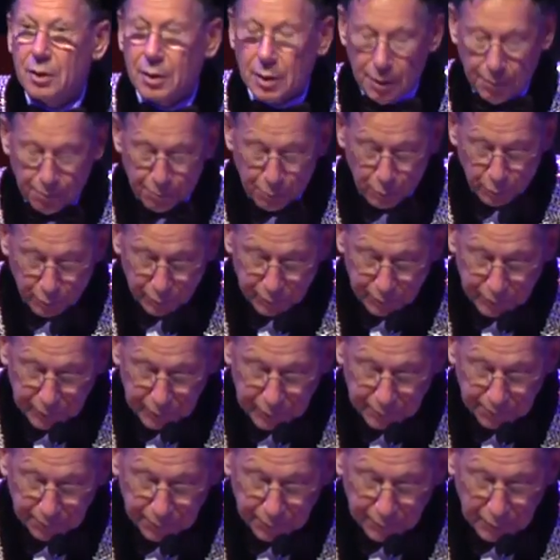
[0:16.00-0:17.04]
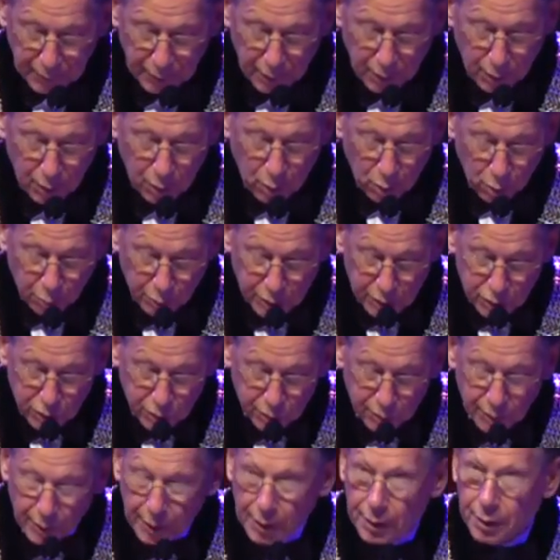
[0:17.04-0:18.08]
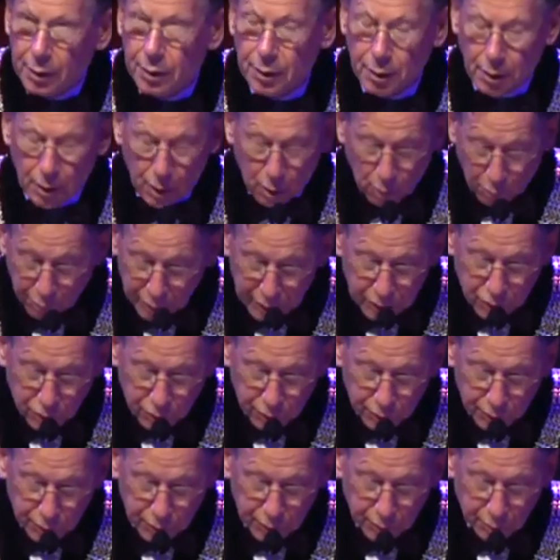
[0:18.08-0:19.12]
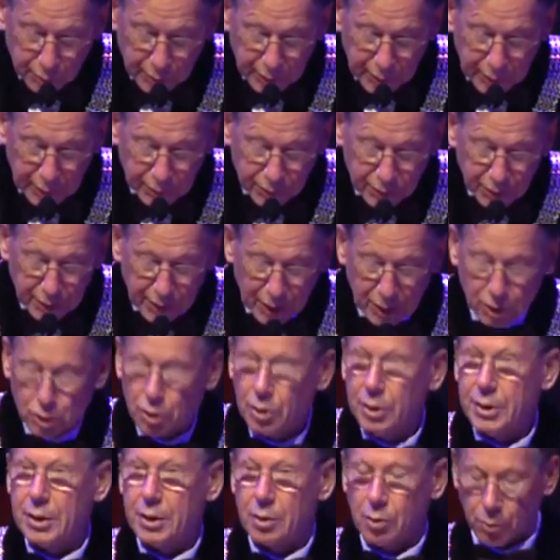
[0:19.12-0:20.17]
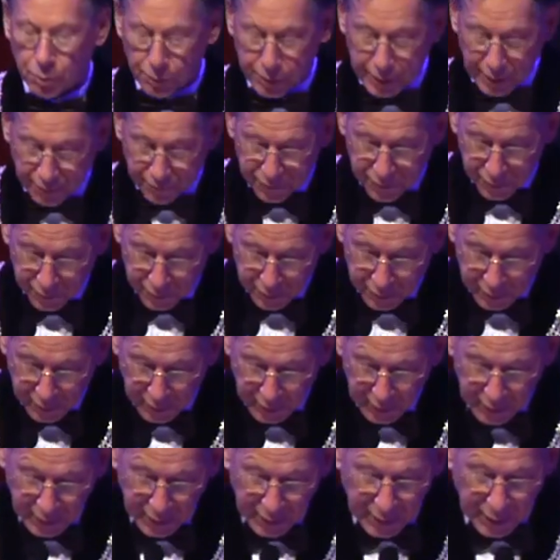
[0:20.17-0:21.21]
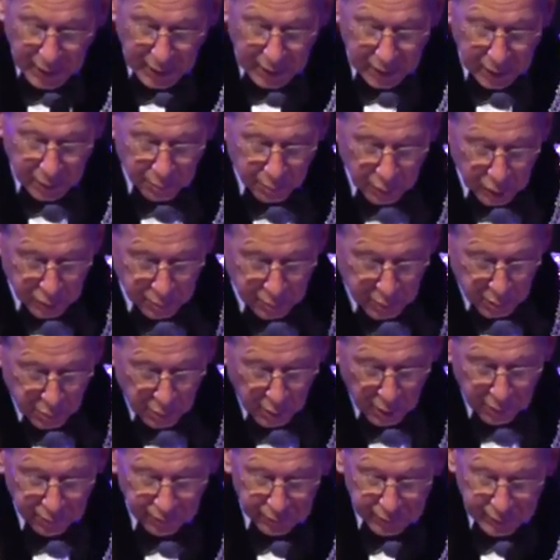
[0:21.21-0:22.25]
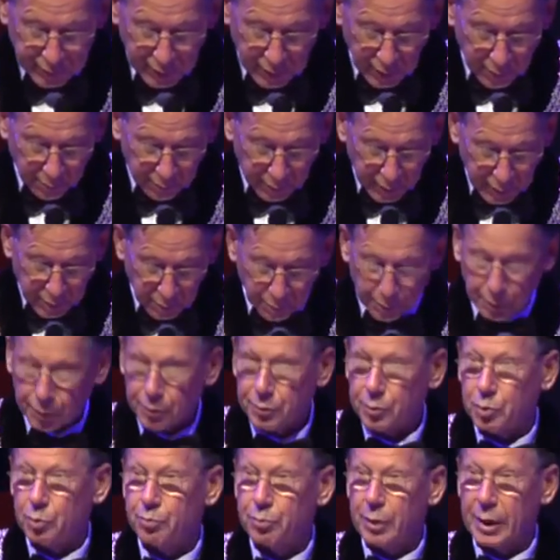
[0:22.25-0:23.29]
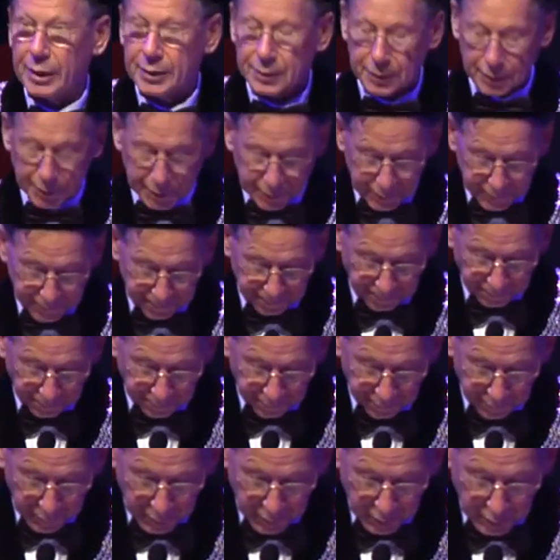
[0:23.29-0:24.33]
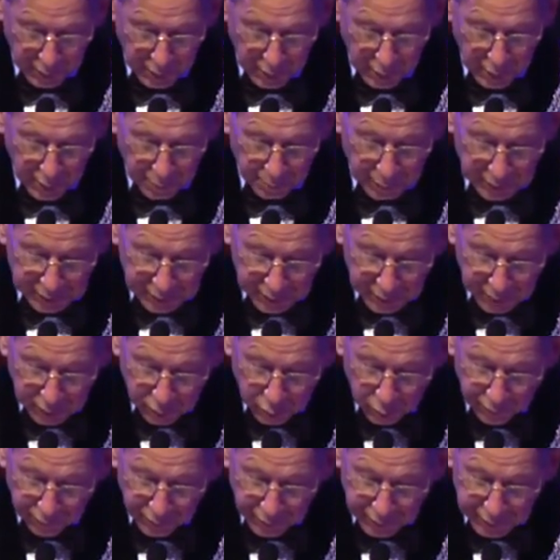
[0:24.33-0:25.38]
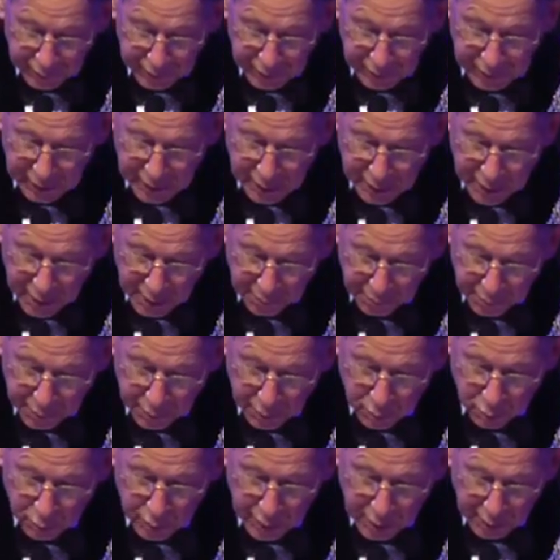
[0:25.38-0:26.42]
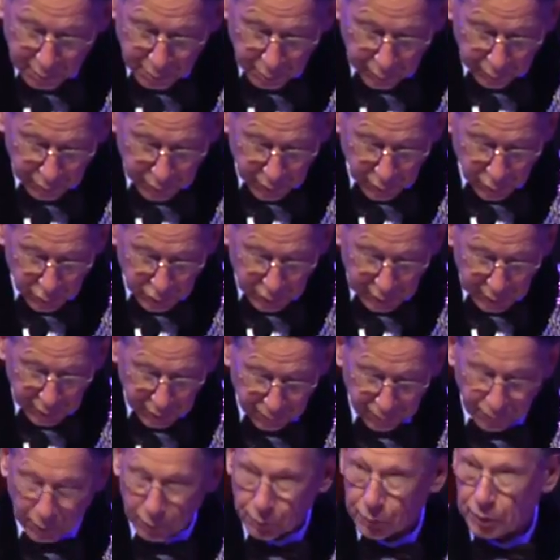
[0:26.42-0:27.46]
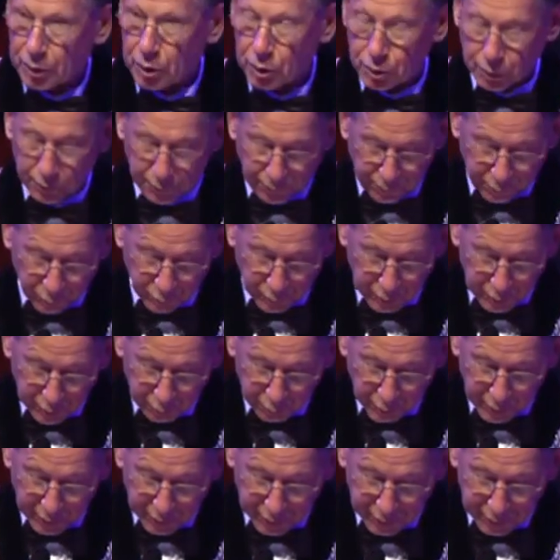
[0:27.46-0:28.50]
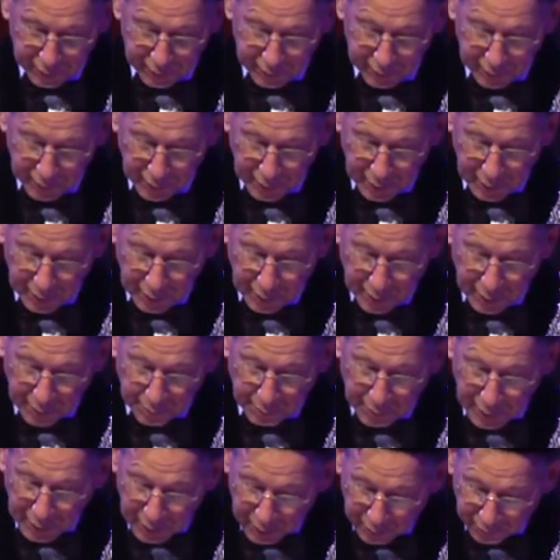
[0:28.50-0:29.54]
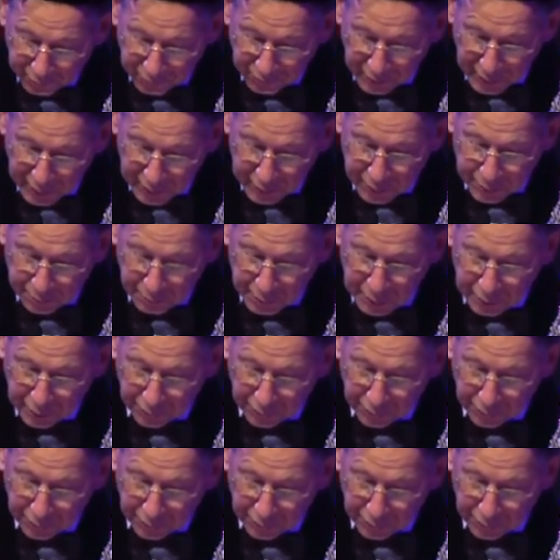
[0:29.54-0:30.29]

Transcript: importance, originally, original, sorry, internationally oriented, and it must be relevant and applicable to practice. Maastricht University is indebted to the Edmond Hustinx Foundation for this prize. May I invite Peter